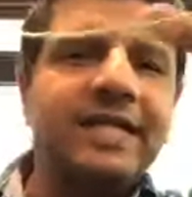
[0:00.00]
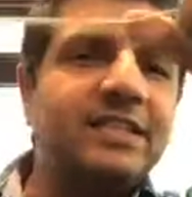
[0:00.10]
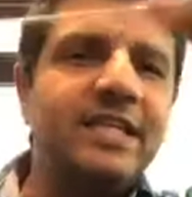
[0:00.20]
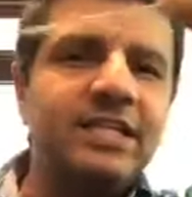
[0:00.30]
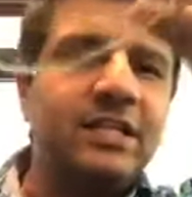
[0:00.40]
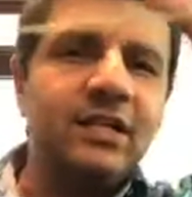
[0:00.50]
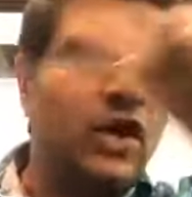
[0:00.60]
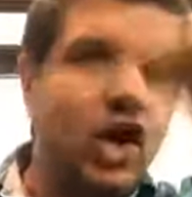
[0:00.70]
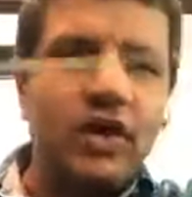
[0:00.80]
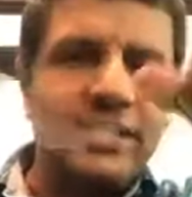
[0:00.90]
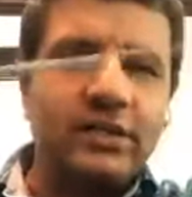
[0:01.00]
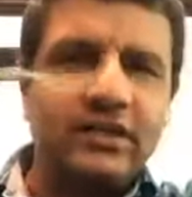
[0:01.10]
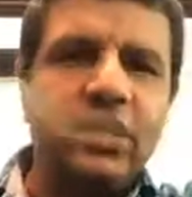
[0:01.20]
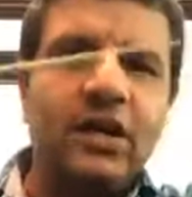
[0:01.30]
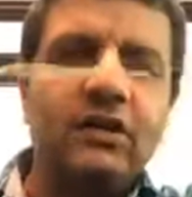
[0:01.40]
tension is
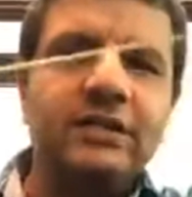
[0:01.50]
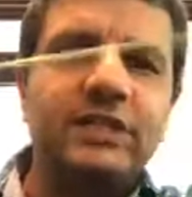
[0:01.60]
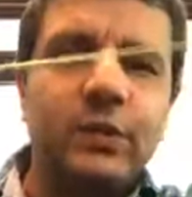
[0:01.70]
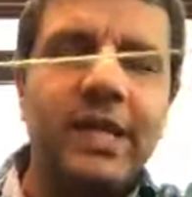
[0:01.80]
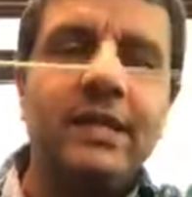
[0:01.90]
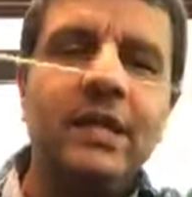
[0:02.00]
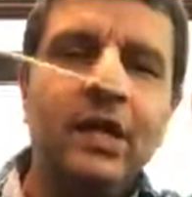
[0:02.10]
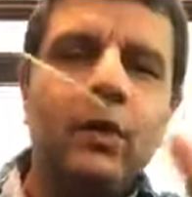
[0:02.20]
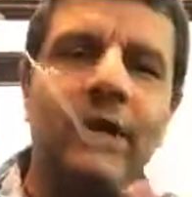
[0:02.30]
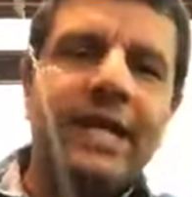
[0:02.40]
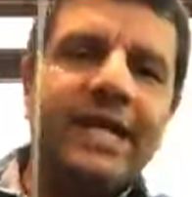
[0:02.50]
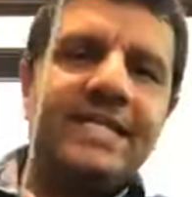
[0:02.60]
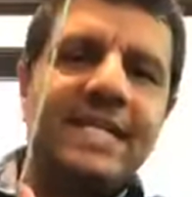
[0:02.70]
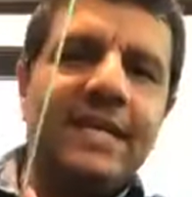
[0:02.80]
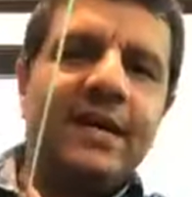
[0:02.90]
horizontal along the string. When it
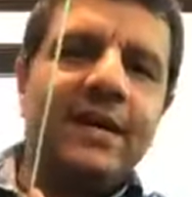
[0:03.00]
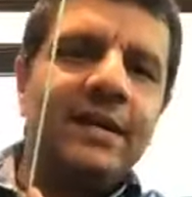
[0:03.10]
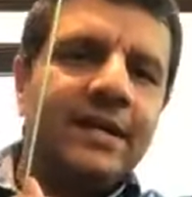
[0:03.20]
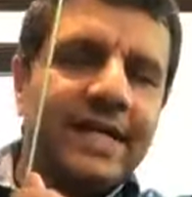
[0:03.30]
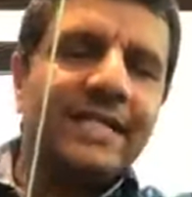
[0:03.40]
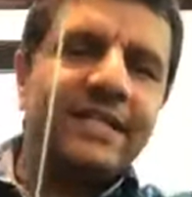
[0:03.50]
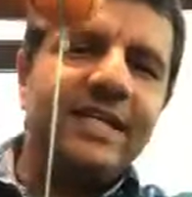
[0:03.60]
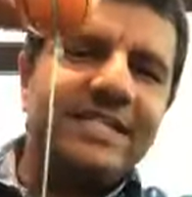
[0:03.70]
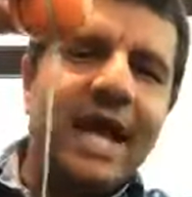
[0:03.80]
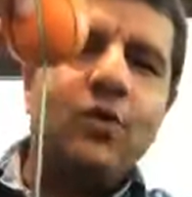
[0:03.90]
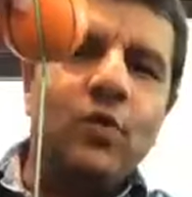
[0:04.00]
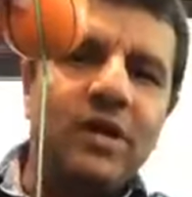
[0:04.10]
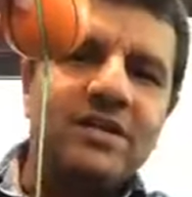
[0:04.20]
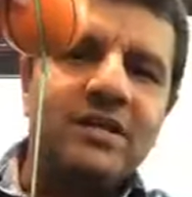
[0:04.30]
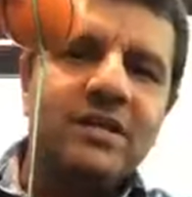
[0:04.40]
is here, tension is
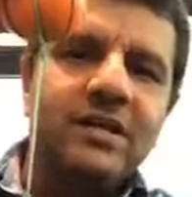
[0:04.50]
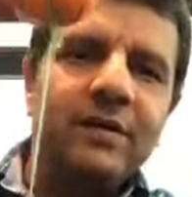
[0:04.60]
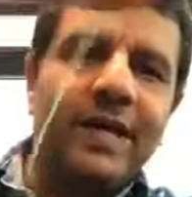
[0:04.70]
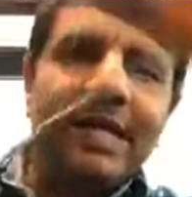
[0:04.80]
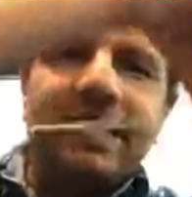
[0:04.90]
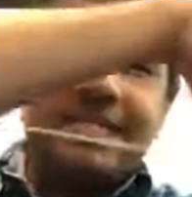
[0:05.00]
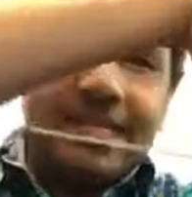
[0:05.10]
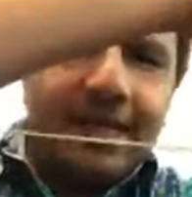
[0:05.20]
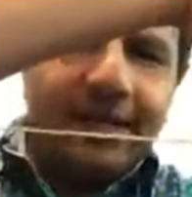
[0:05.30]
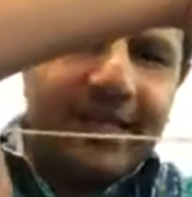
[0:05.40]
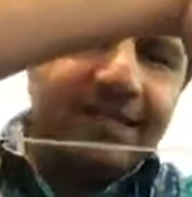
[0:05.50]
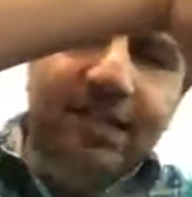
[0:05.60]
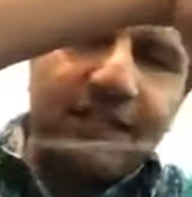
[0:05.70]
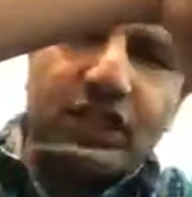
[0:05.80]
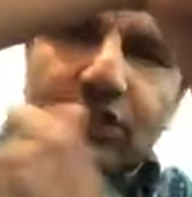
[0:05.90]
downward. When it is here,
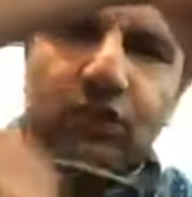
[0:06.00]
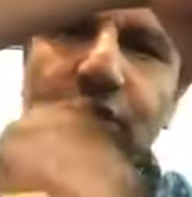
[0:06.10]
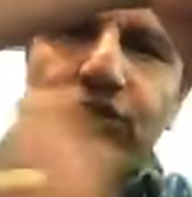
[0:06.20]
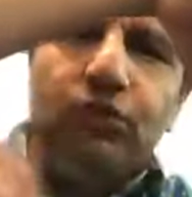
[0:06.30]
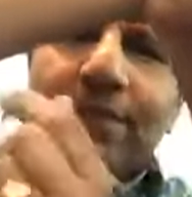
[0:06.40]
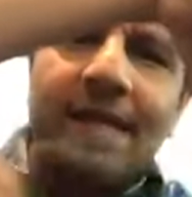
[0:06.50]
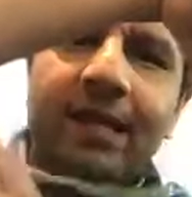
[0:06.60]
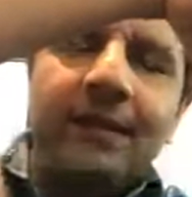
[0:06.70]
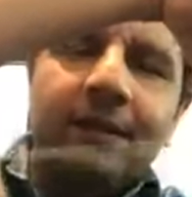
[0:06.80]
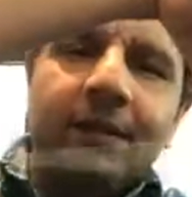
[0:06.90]
tension is to my